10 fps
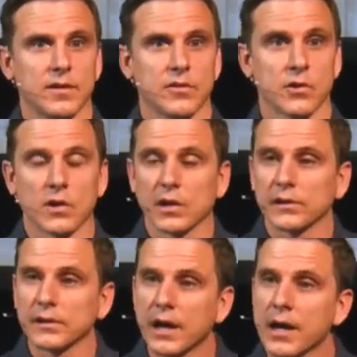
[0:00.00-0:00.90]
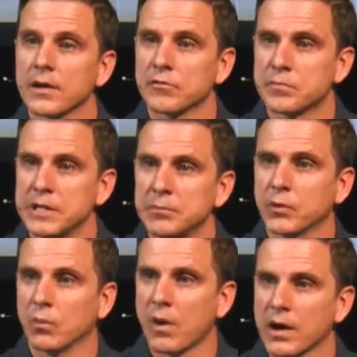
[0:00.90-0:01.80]
There are a lot of
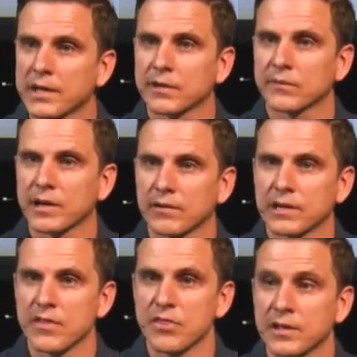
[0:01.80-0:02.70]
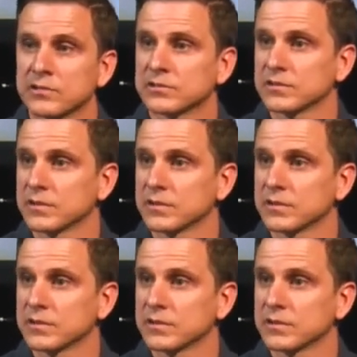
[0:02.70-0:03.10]
people walking around in this